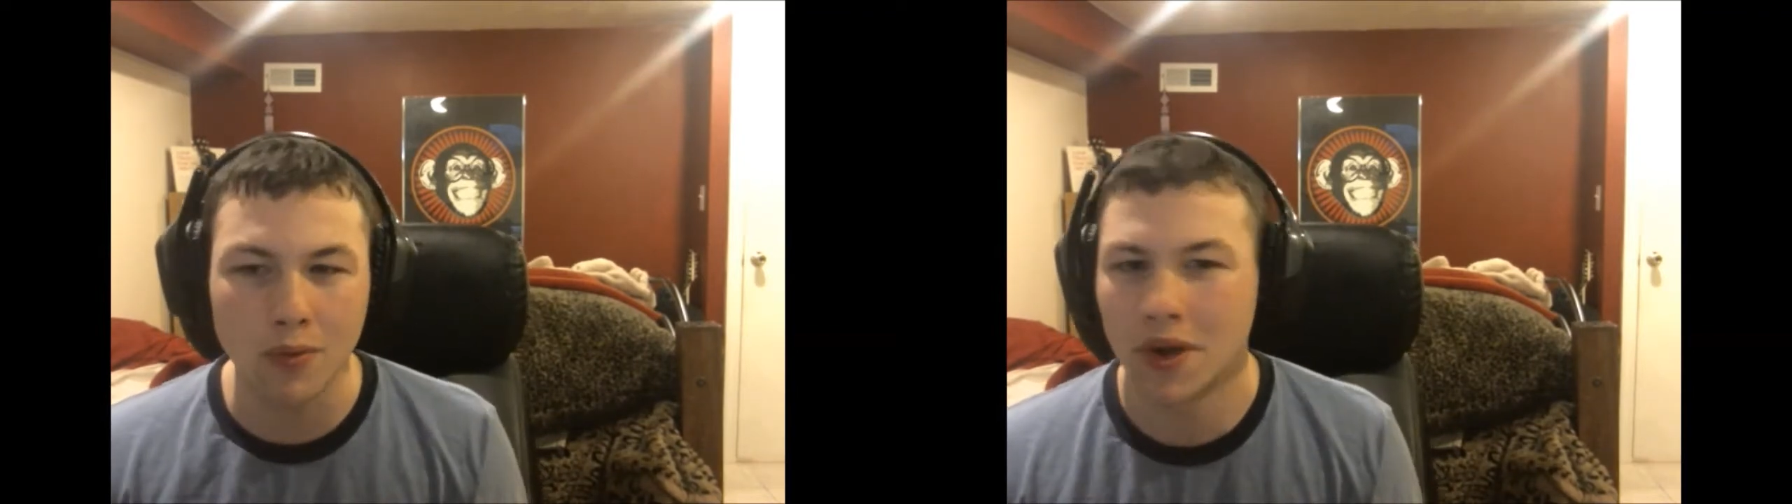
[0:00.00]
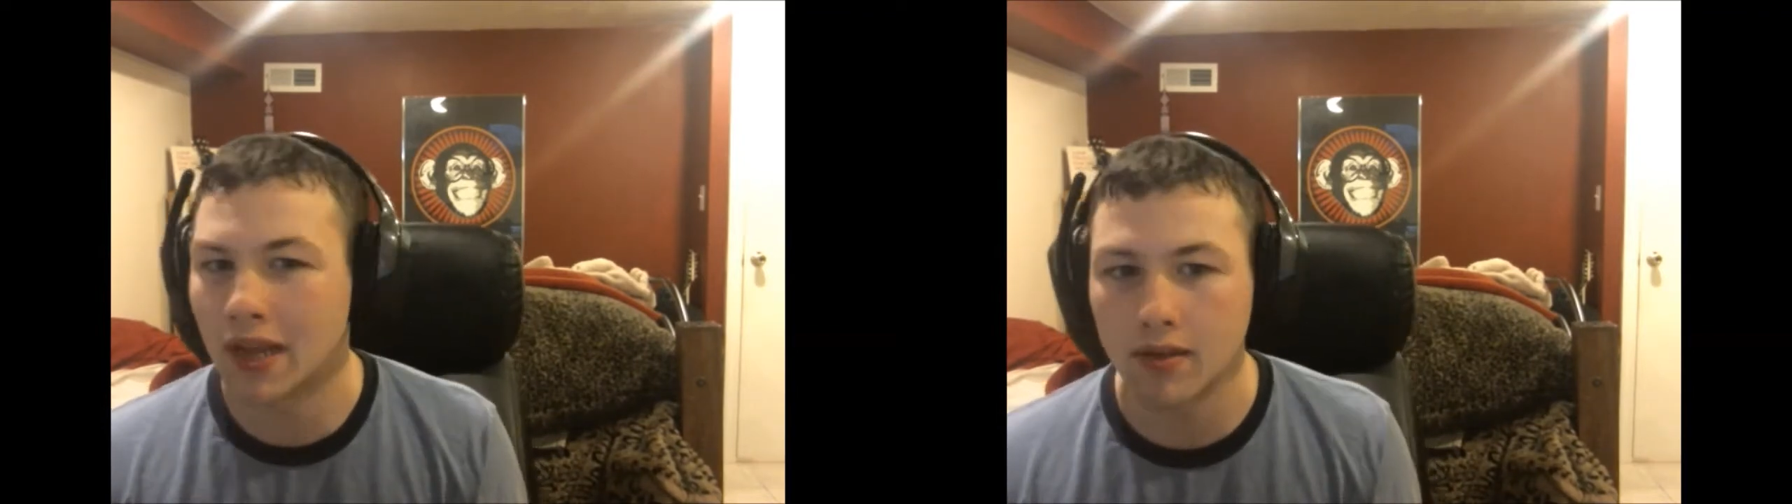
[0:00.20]

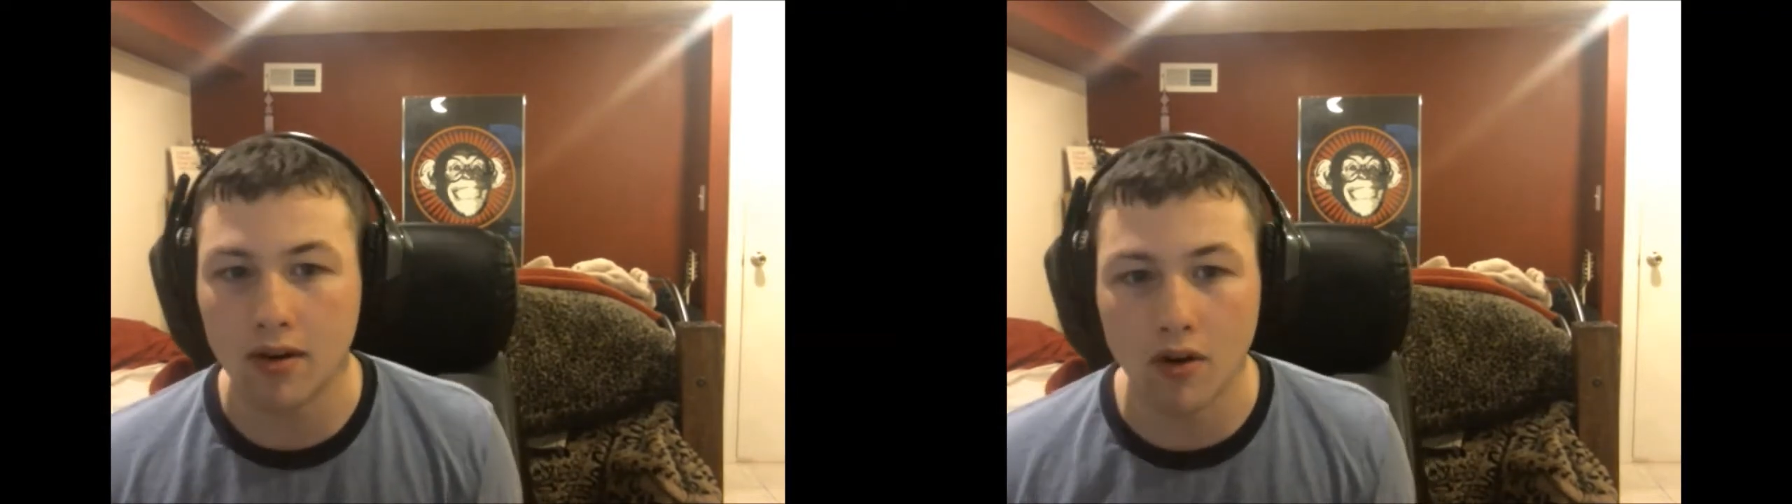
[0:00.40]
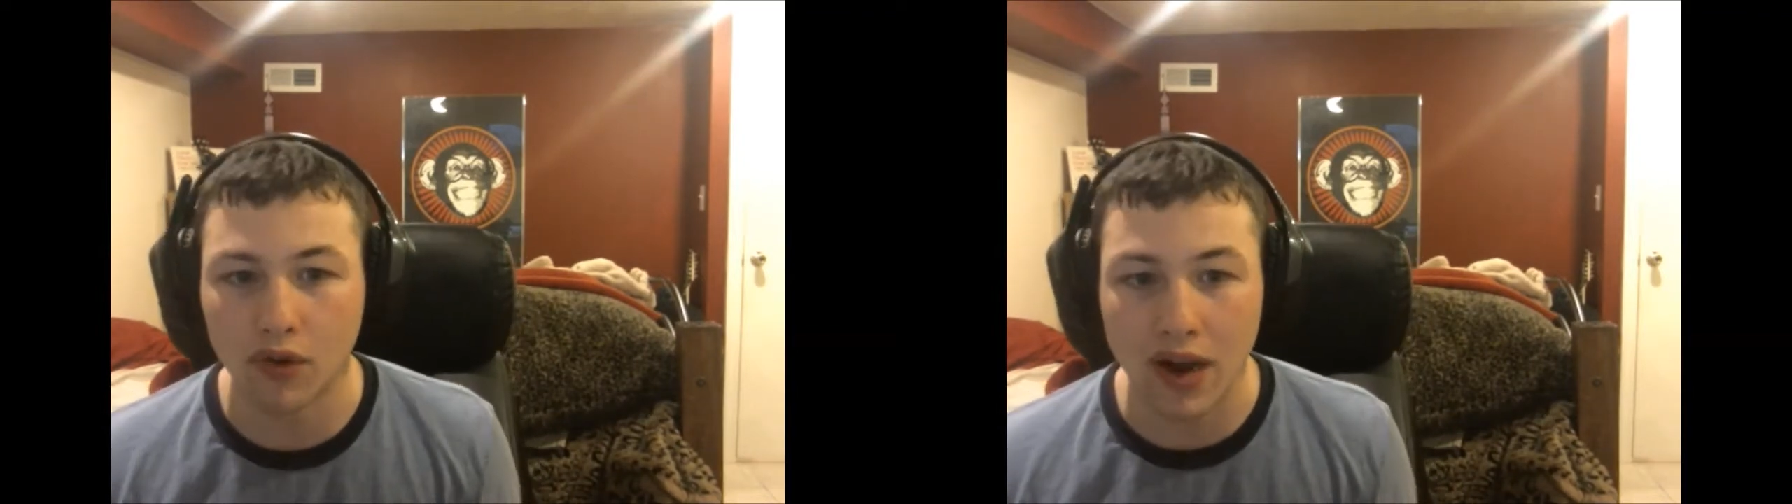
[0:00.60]
wouldn't
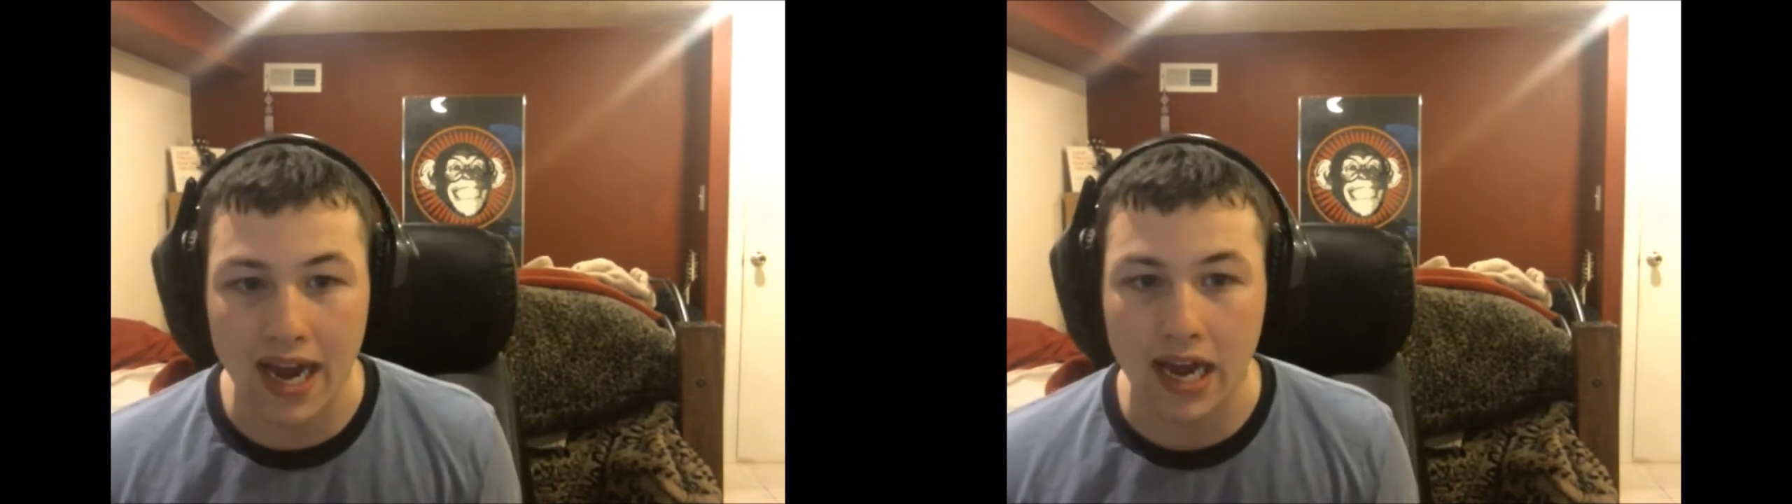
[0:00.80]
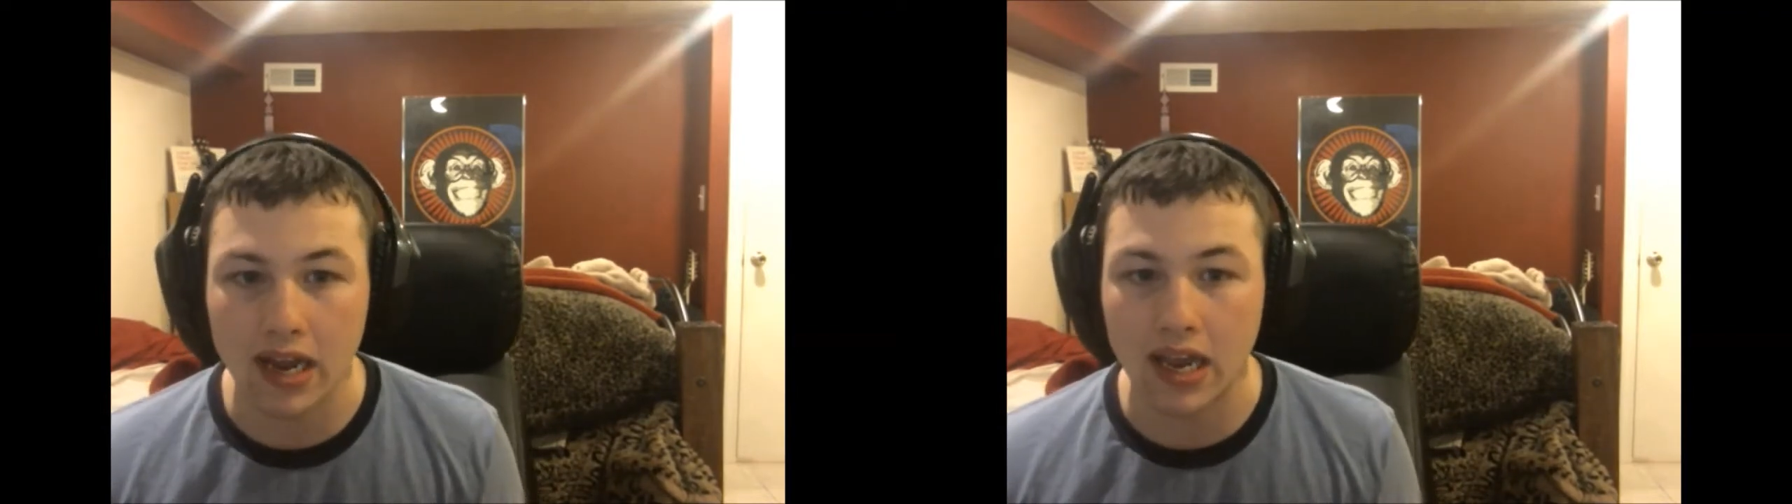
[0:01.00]
exceed over
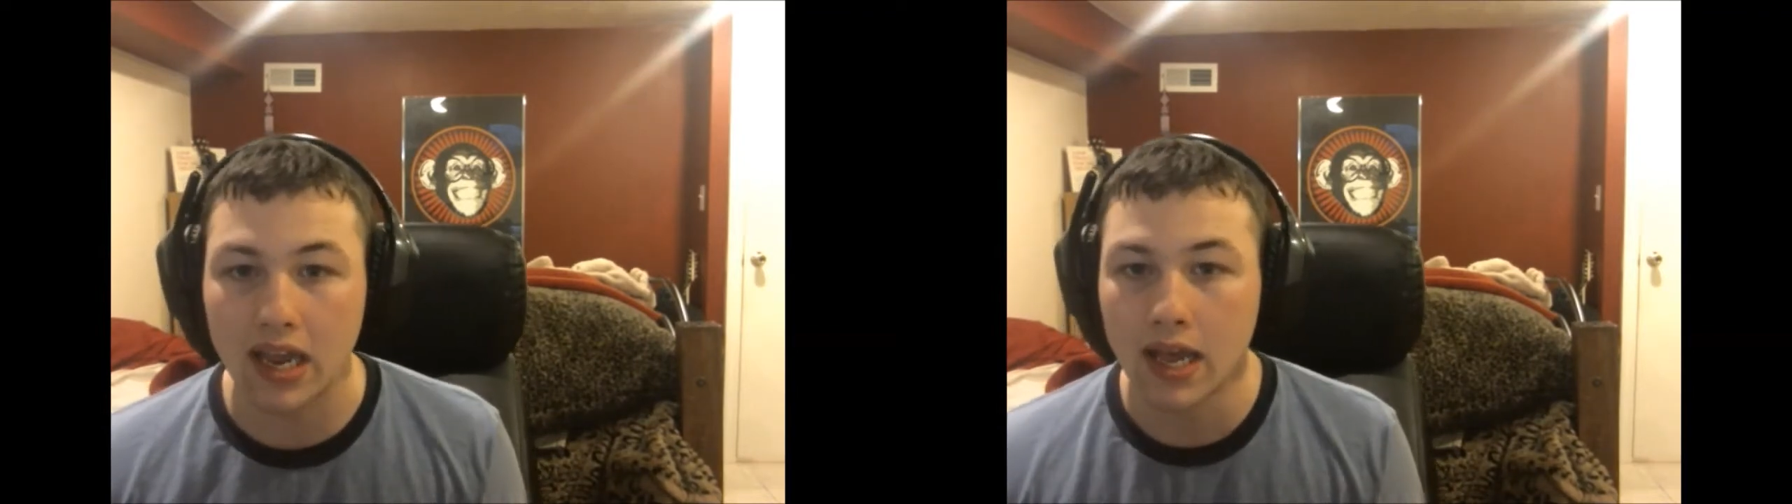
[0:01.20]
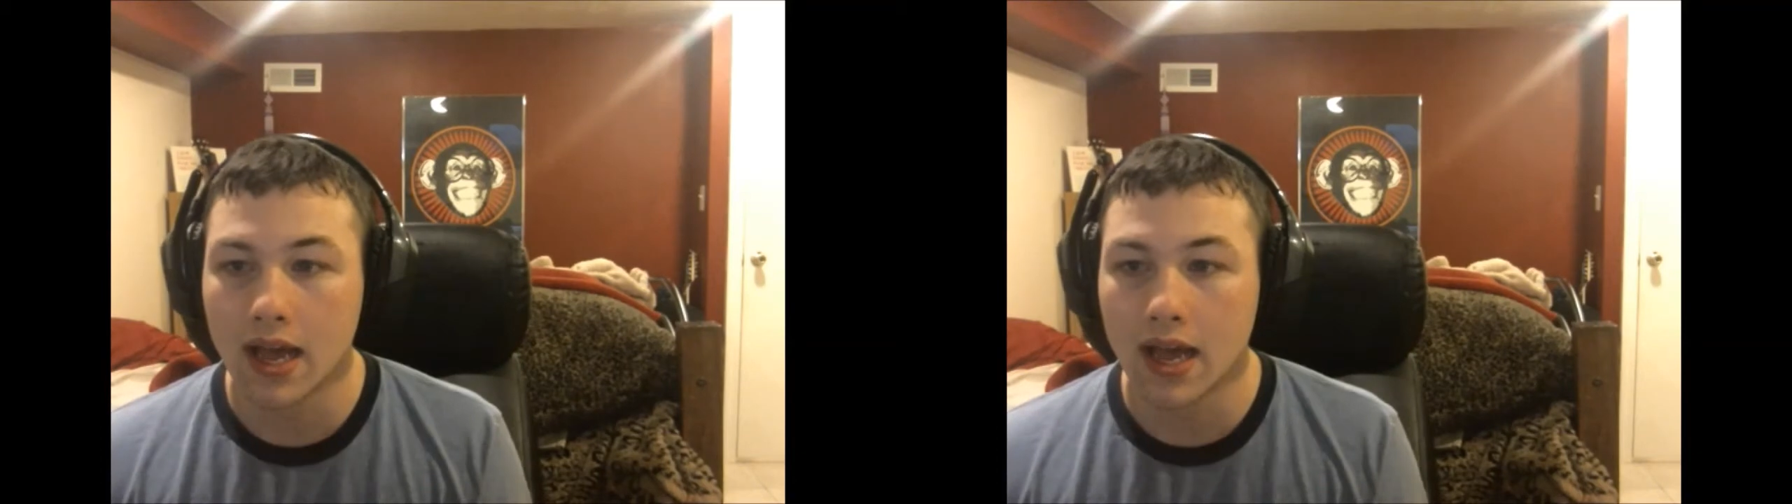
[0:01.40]
$80,